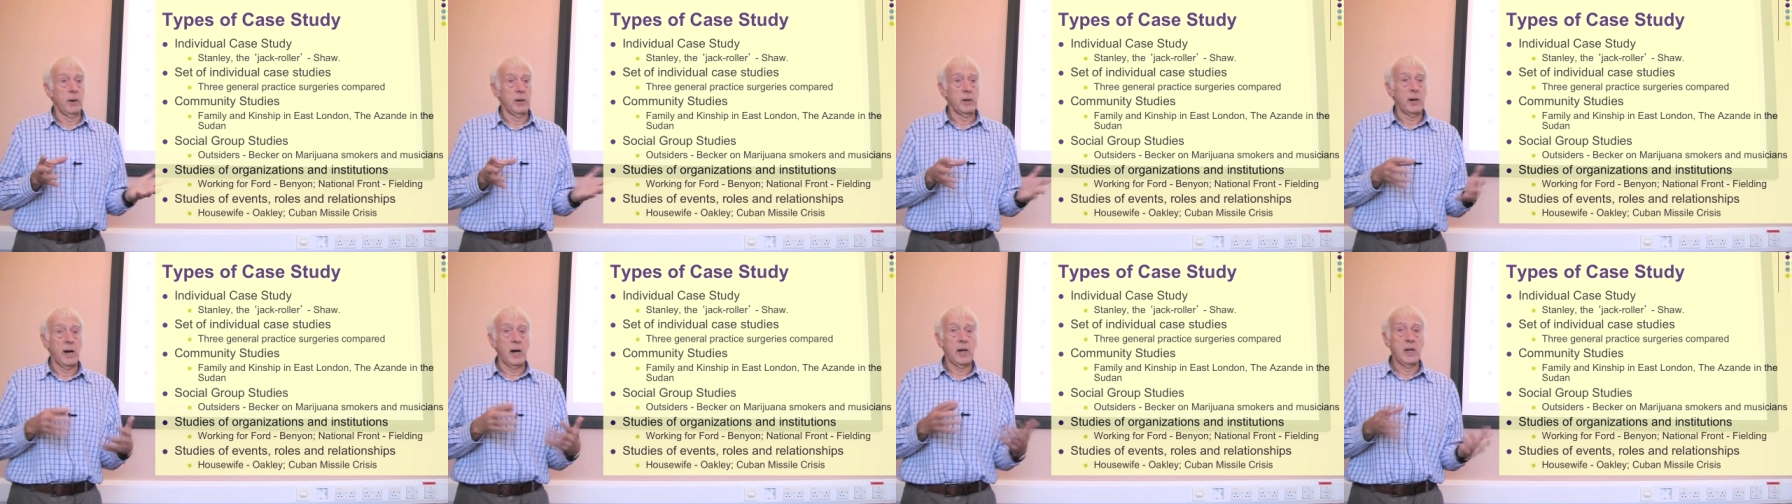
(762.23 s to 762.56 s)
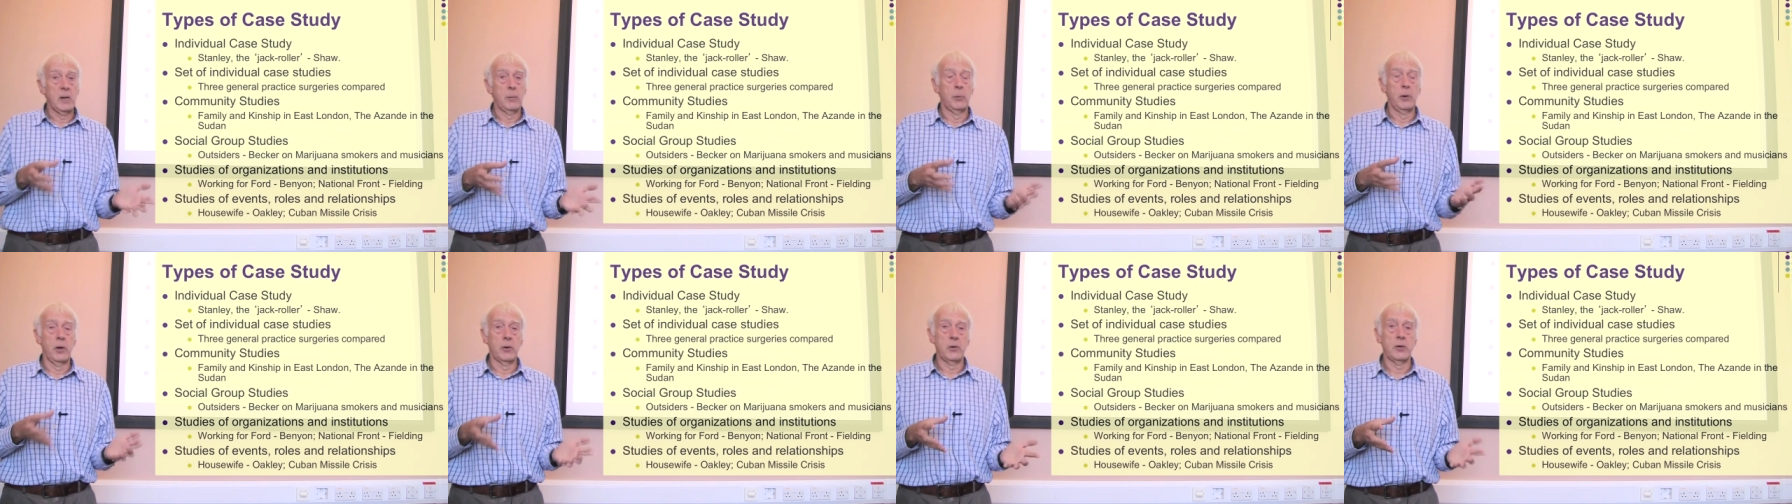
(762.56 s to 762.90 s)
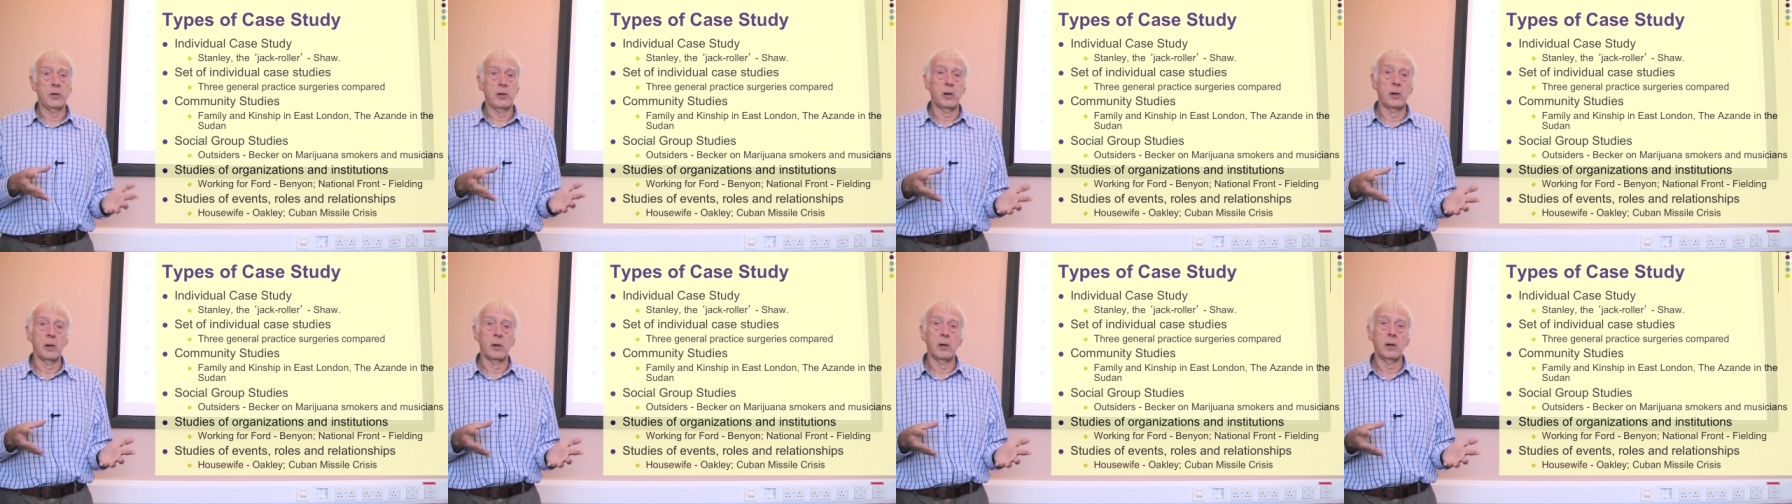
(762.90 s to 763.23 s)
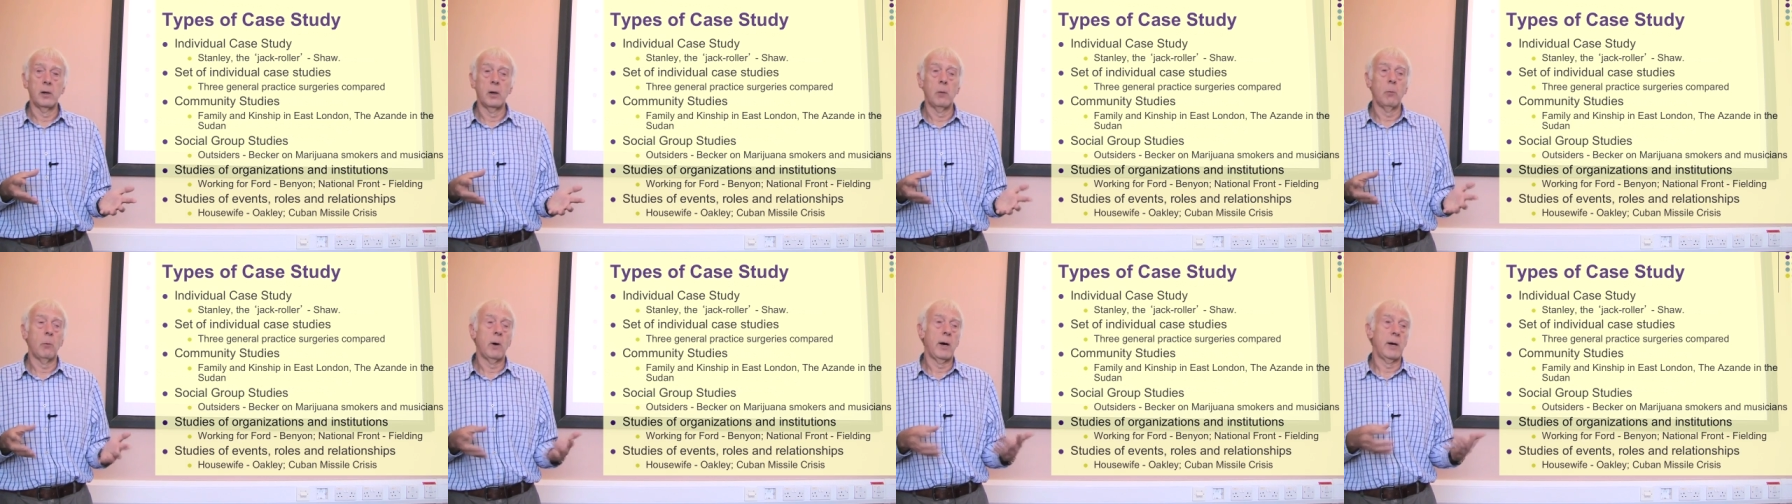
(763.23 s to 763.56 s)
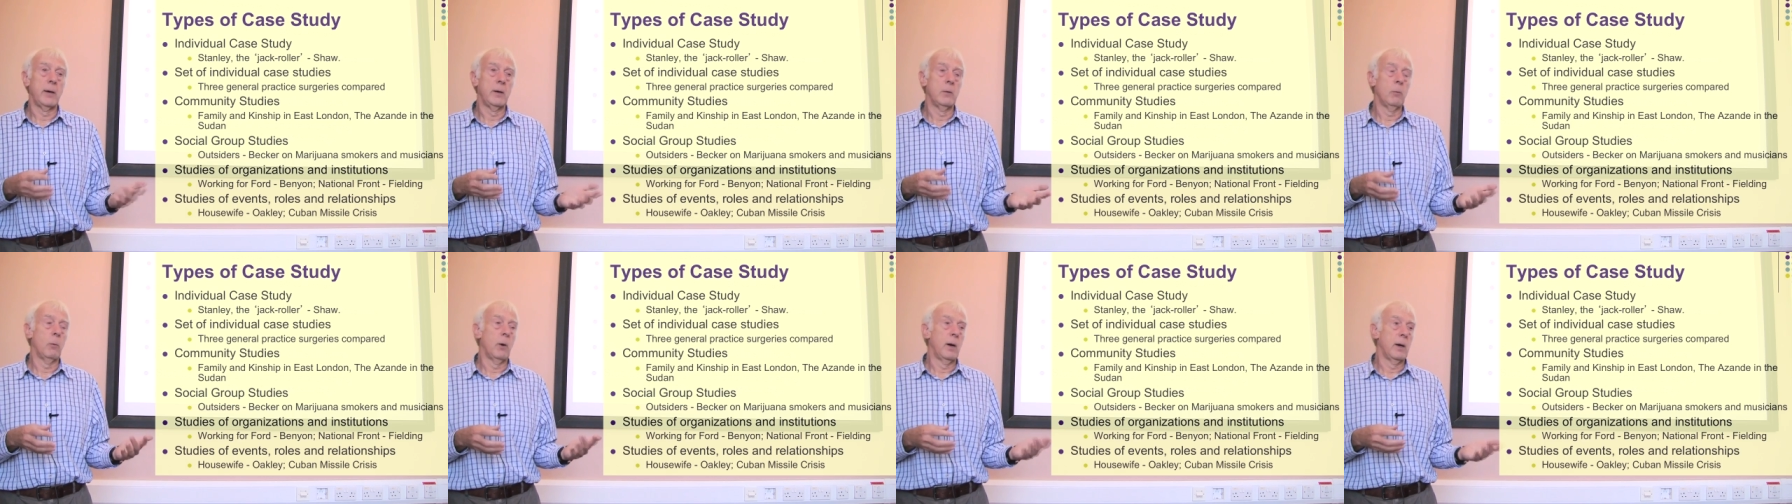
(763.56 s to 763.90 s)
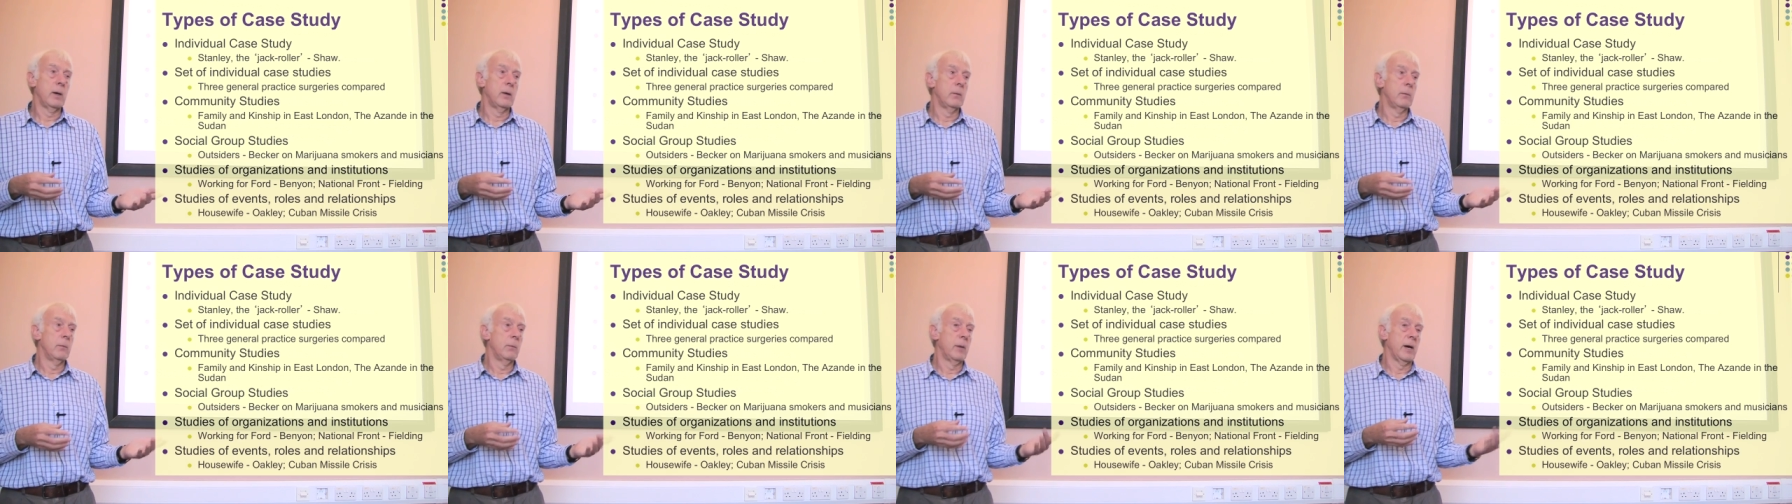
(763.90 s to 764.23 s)
one anthropological and
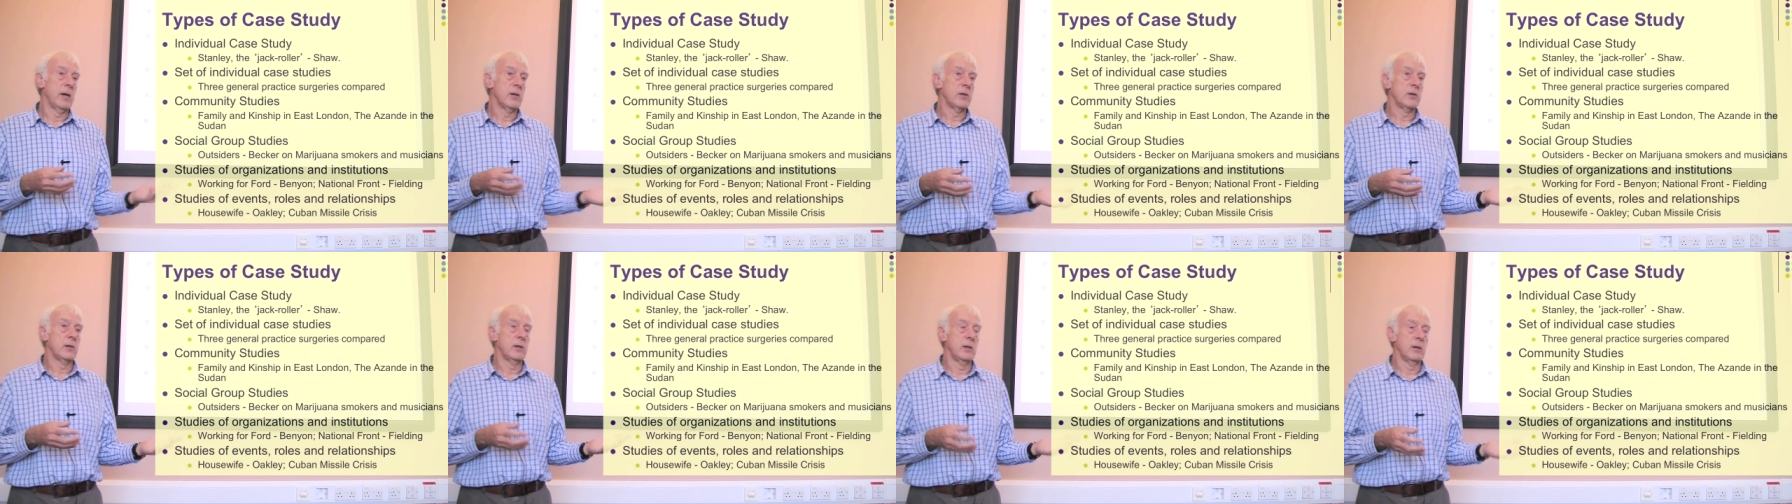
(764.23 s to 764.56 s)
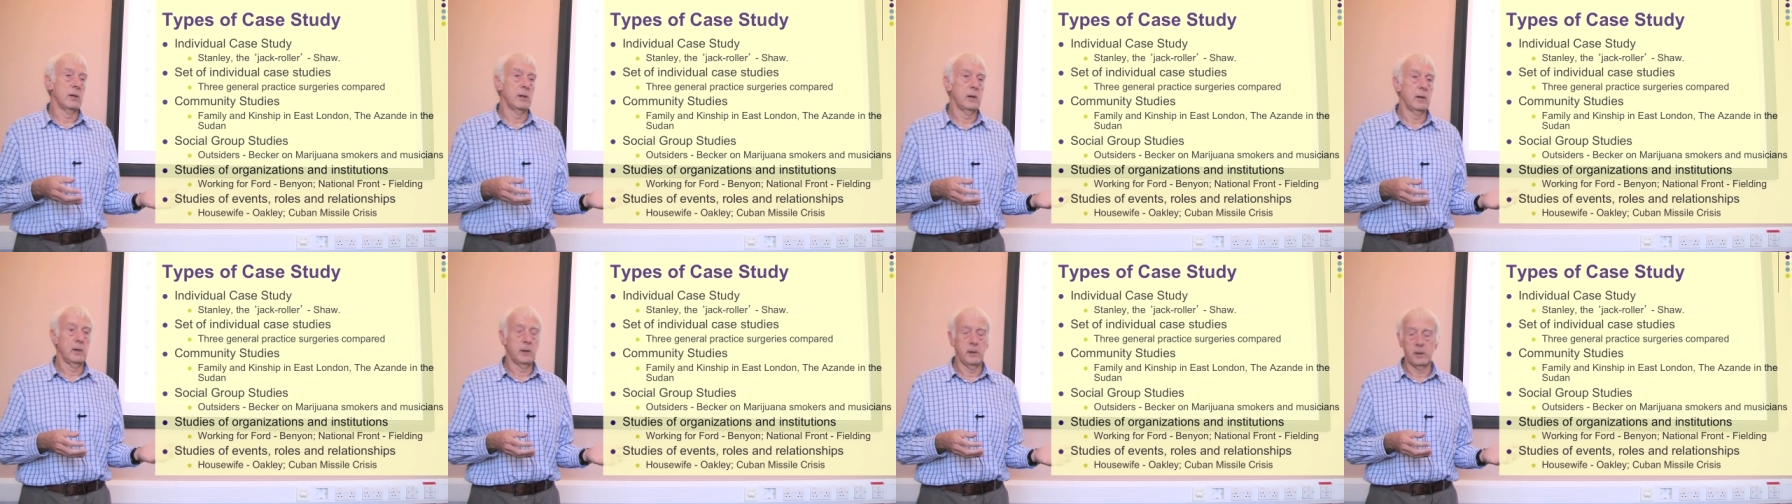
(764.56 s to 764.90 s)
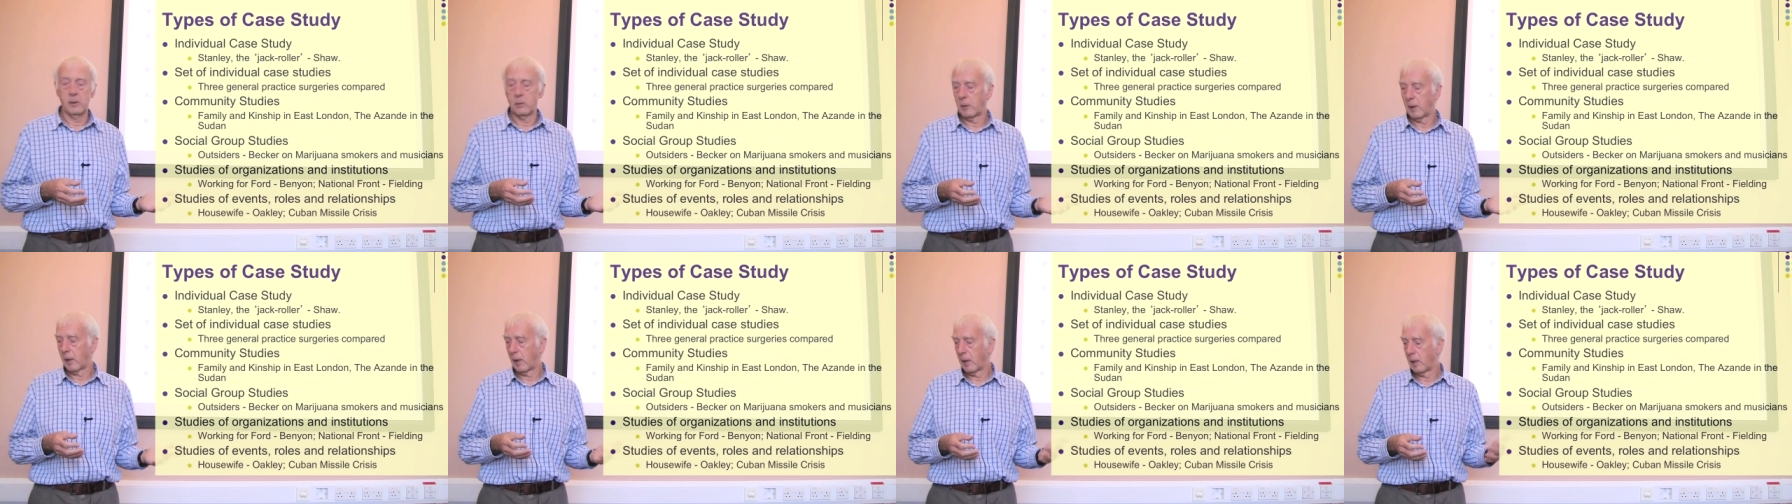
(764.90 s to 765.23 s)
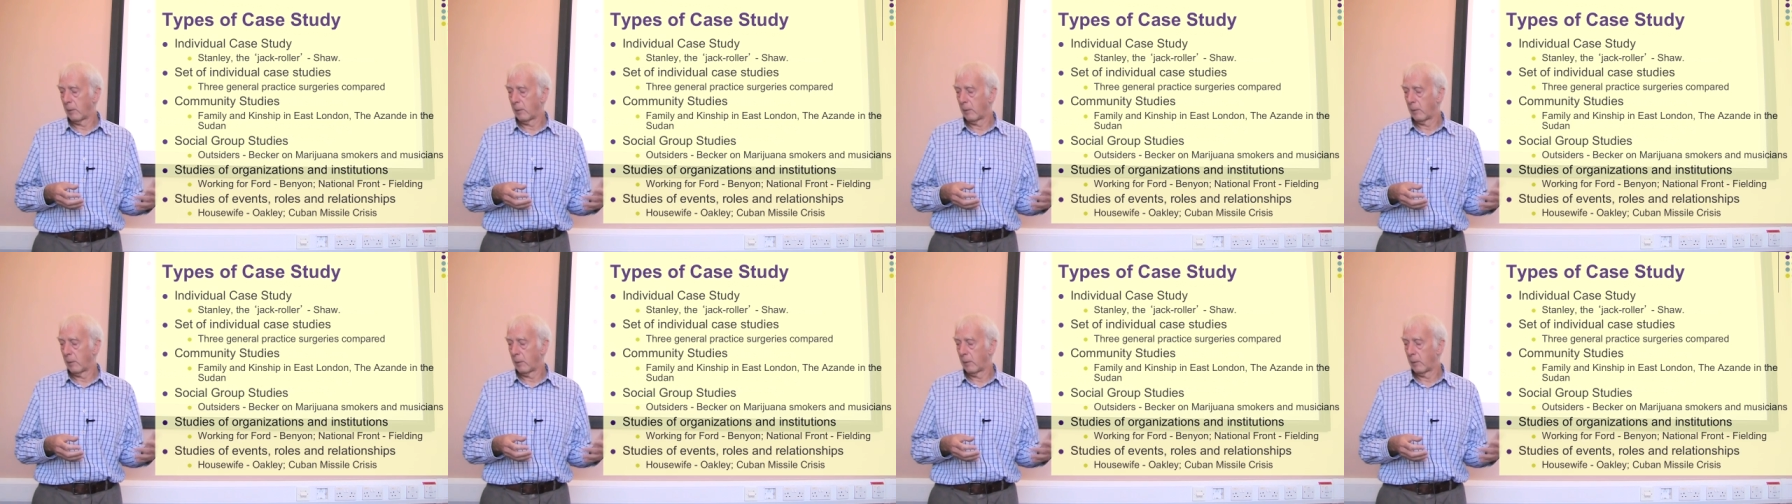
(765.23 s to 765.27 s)
one based in the UK,